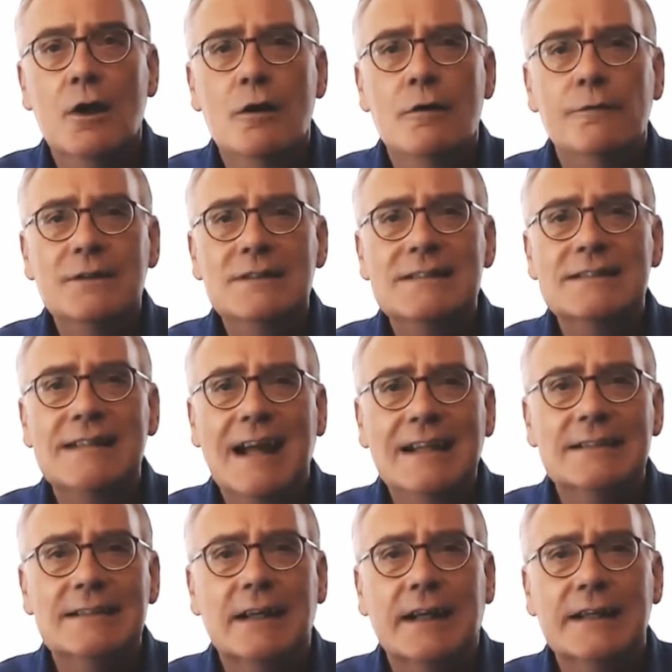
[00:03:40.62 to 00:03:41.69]
For
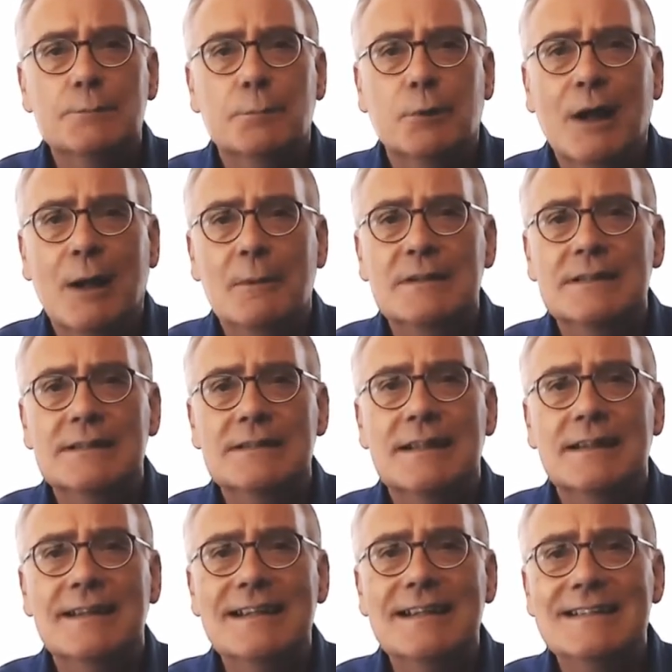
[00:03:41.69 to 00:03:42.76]
standardized
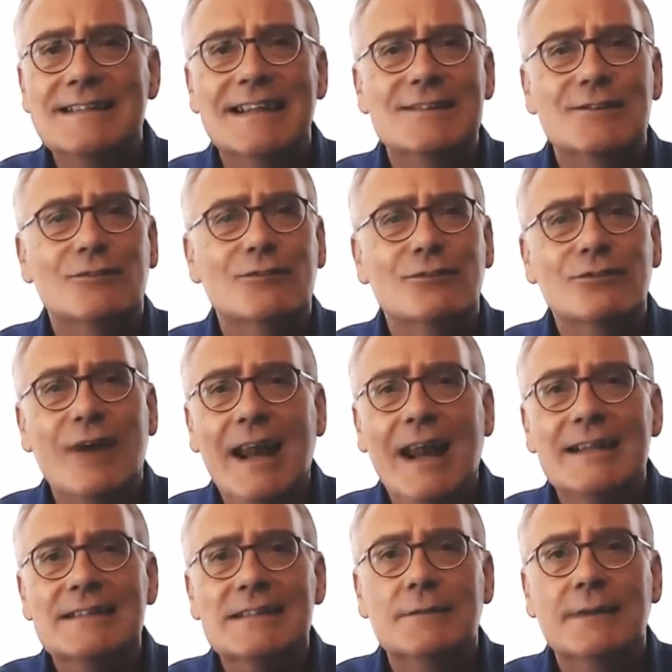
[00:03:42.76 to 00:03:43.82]
parameters, this is
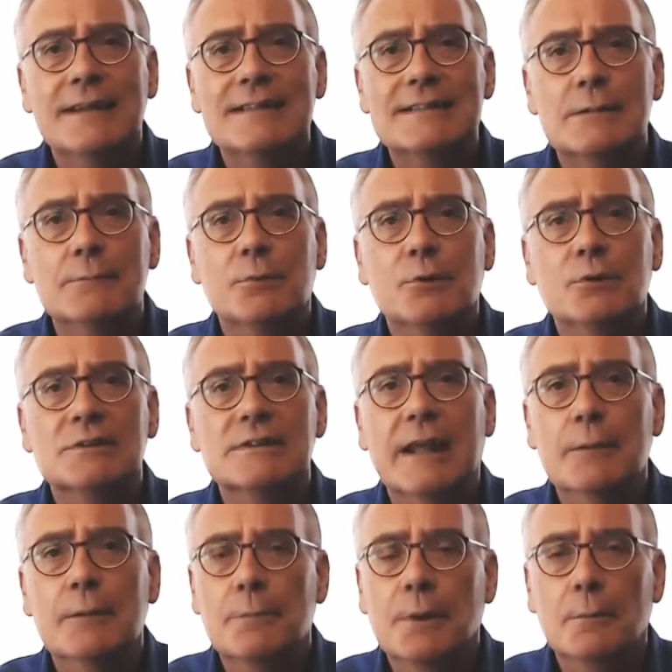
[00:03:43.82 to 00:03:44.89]
relatively simple to
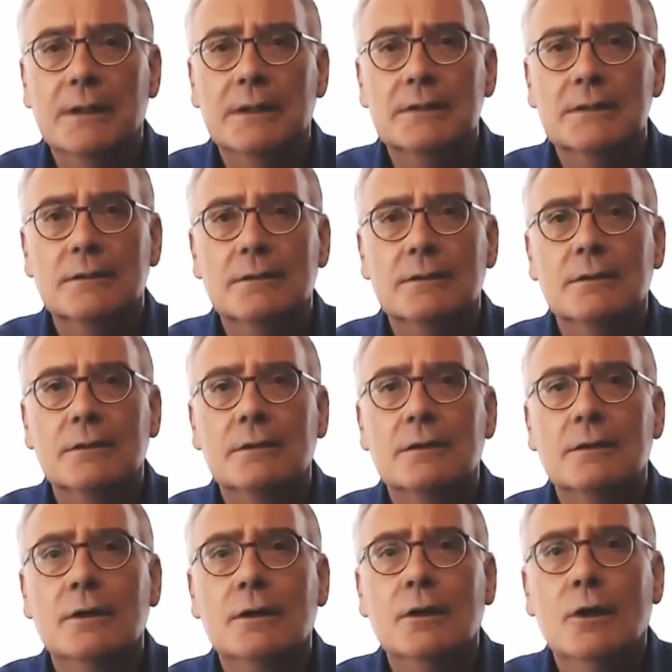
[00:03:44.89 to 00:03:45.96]
implement.
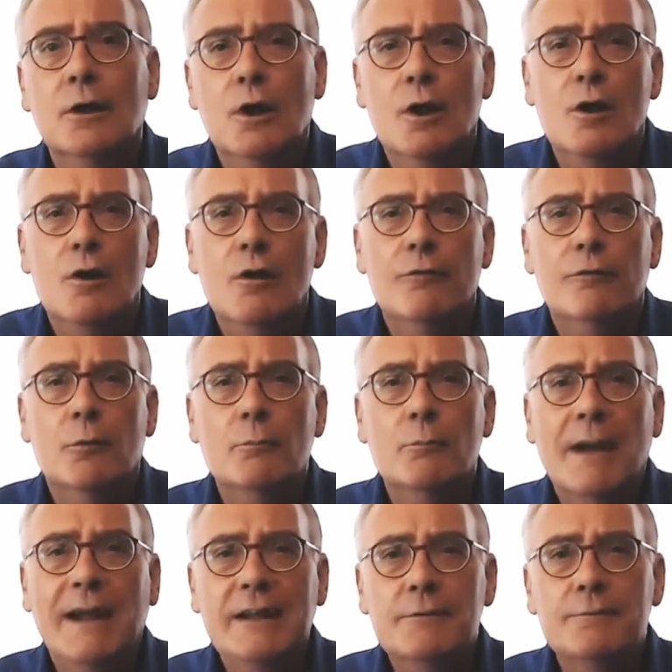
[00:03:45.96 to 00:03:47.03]
For
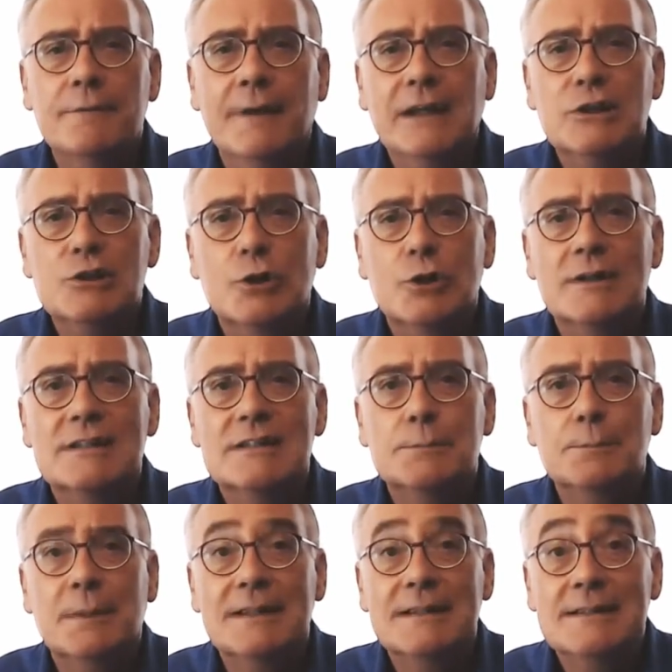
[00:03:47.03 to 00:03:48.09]

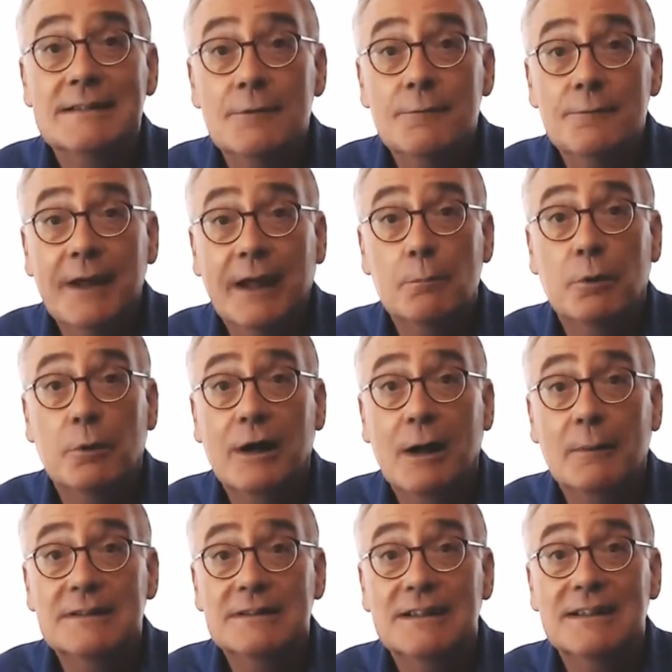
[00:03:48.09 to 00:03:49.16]
manufacturer-specific
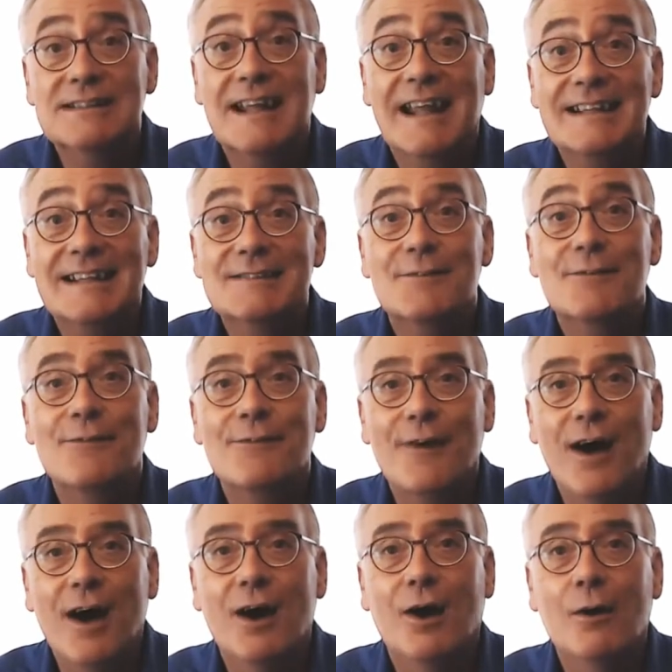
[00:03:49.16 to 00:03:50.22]
parameters, it's
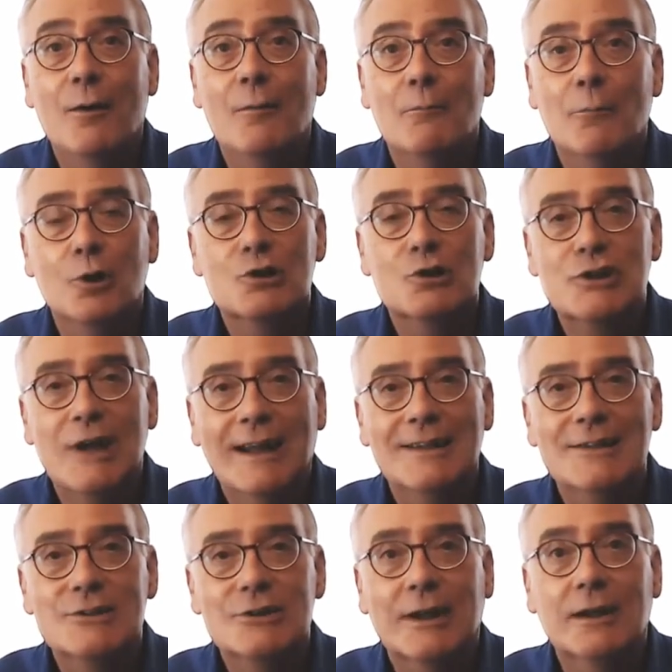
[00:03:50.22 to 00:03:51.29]
far more
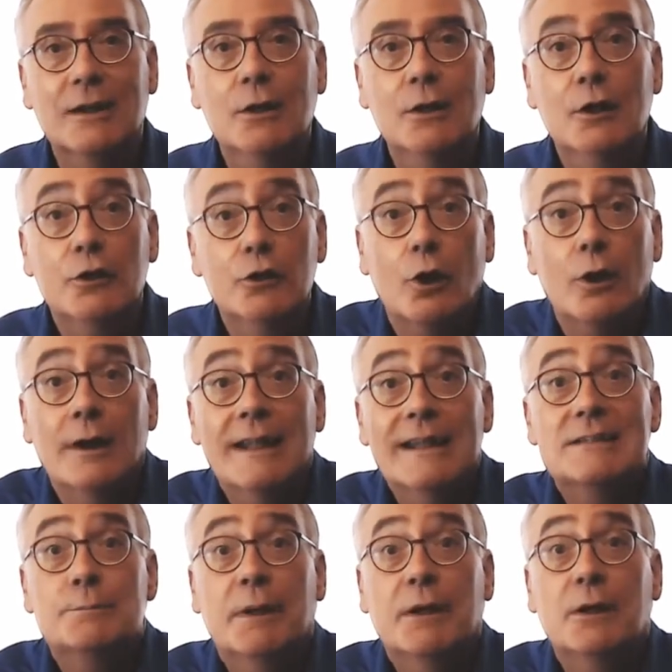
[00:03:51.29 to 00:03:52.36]
challenging, not
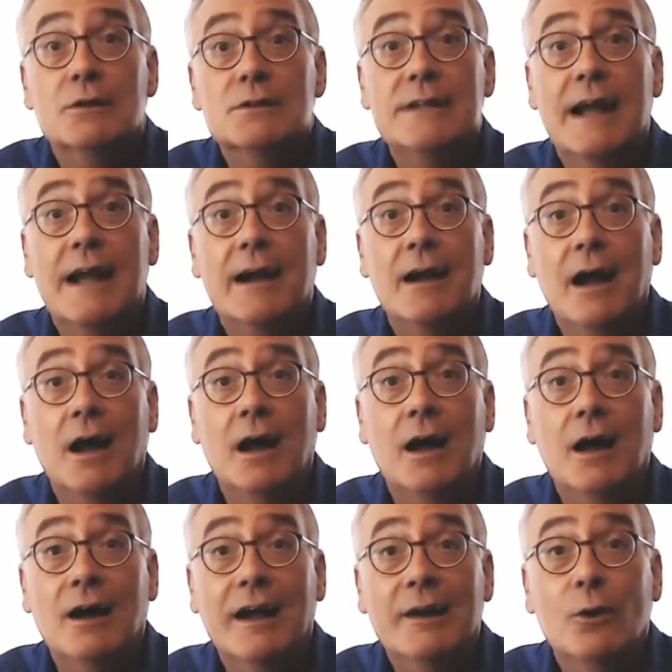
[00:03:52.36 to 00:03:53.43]
least because there
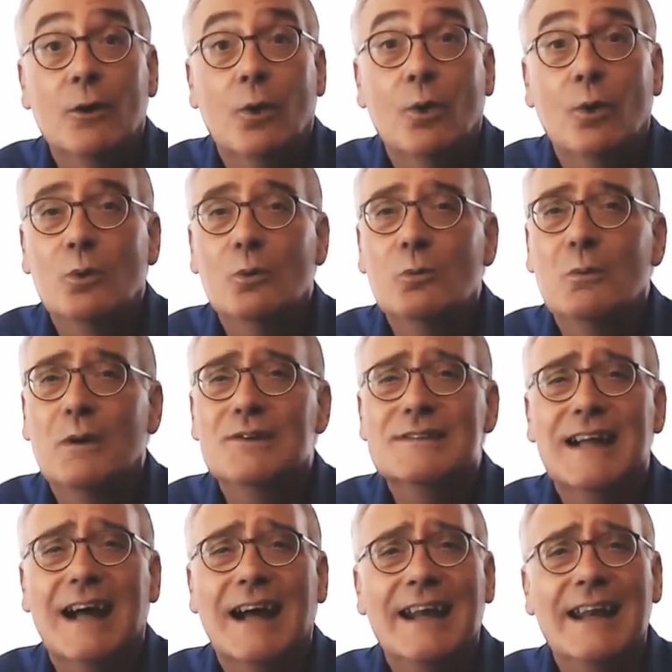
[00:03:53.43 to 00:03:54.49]
are an almost
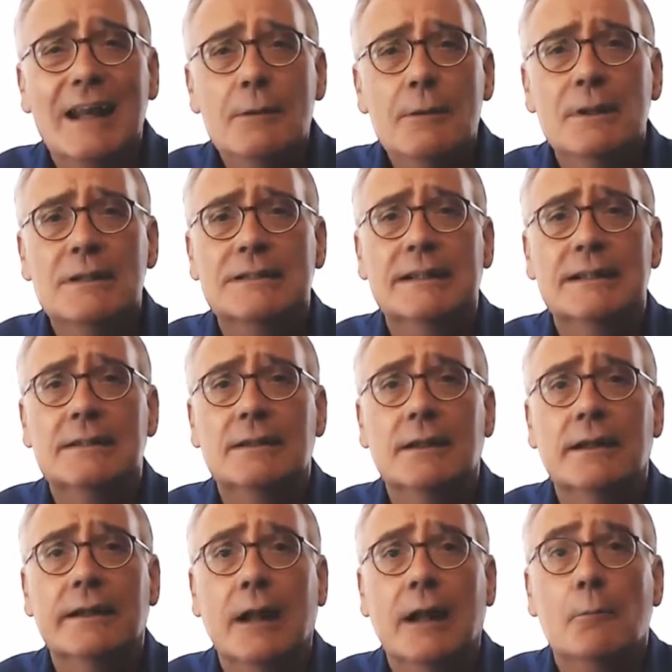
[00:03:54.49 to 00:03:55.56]
unlimited
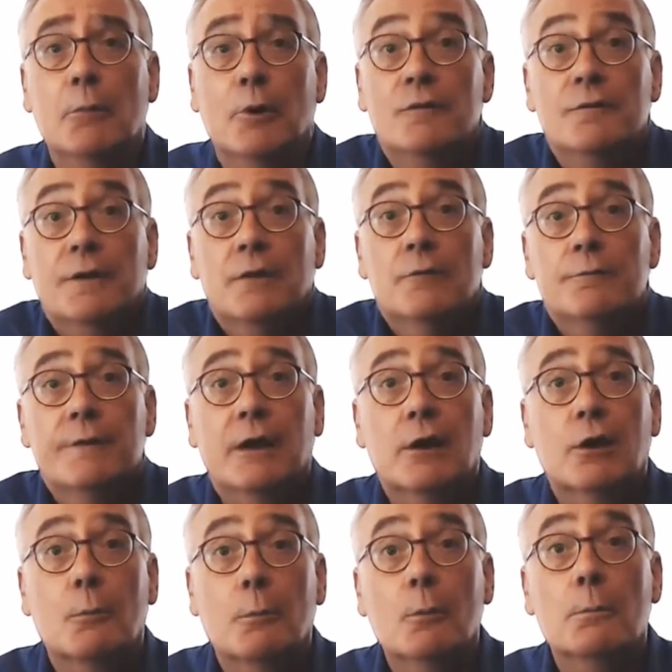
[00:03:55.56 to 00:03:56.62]
number of
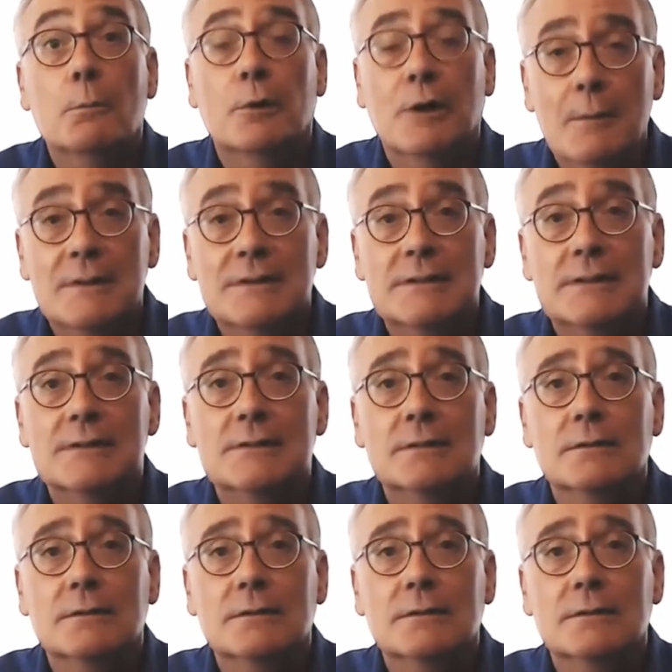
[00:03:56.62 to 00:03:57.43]
configurable parameters.